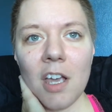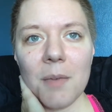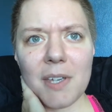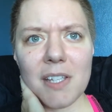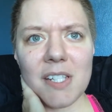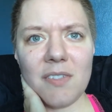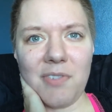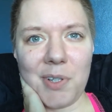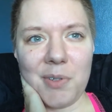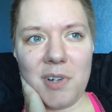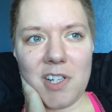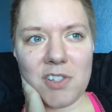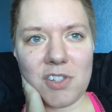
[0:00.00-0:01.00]
Because
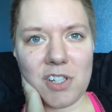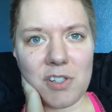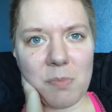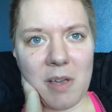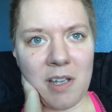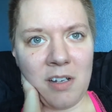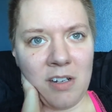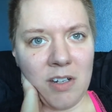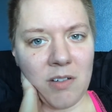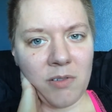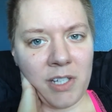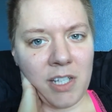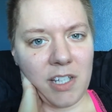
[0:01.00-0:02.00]
food has just been
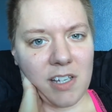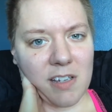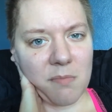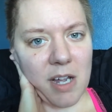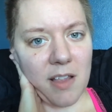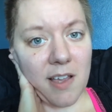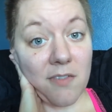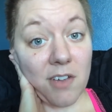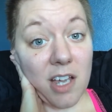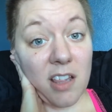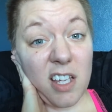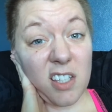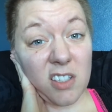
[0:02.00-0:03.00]
annoying in my life.
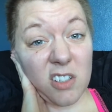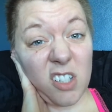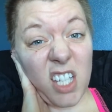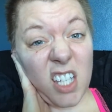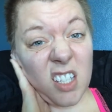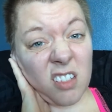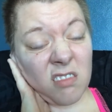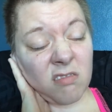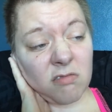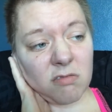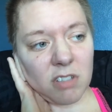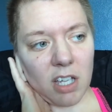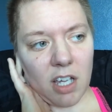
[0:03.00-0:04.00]
I like cooking
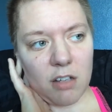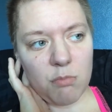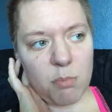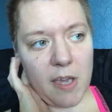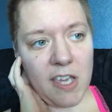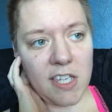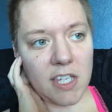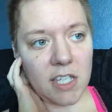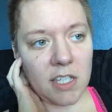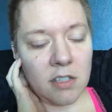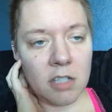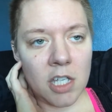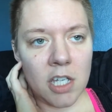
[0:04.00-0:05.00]
and
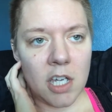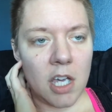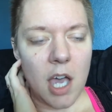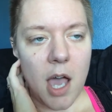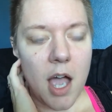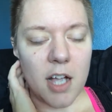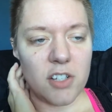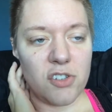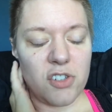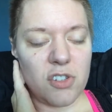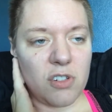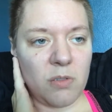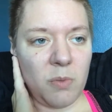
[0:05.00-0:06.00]
baking. I
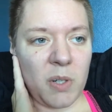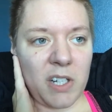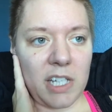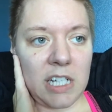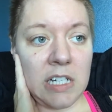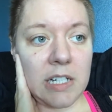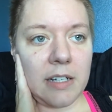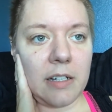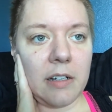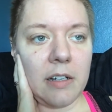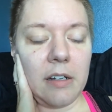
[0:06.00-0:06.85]
just don't want to eat it.